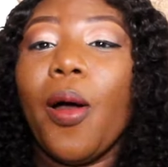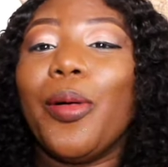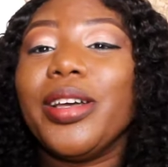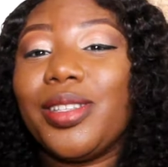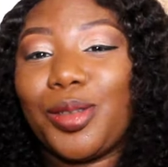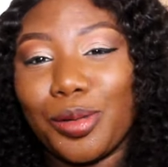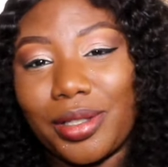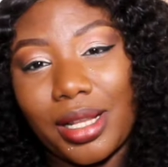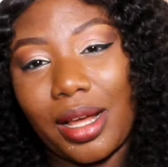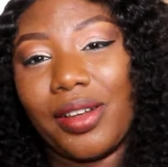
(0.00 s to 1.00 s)
But it's the
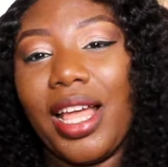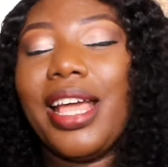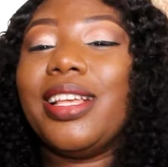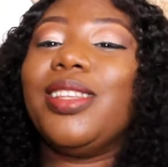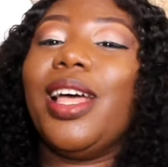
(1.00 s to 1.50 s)
truth now. Is